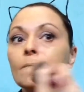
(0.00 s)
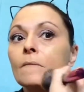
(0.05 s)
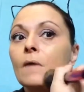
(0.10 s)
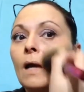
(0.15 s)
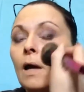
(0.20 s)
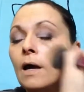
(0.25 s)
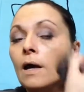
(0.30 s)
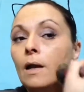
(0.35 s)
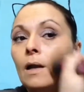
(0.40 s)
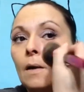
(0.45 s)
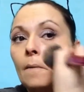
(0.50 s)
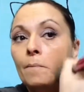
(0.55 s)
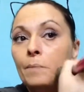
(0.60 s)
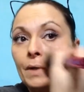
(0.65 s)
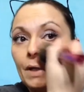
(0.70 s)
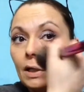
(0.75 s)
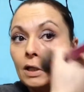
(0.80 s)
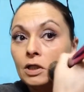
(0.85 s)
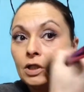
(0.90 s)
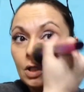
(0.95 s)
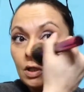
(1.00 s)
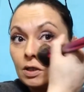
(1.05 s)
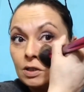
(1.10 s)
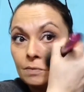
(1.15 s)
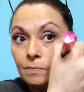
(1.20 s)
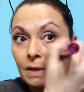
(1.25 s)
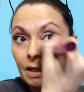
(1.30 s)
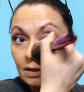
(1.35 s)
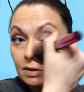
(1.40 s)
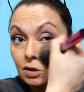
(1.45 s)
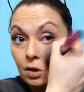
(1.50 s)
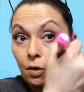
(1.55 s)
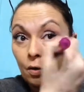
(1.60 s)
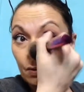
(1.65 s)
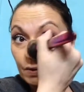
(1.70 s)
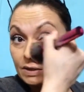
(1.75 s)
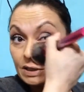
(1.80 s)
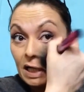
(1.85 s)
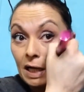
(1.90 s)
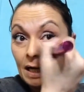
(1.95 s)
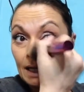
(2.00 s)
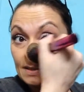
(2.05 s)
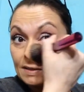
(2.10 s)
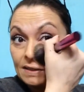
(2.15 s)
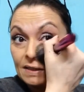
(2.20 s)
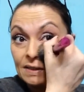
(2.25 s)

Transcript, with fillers: And BH Cosmetics always has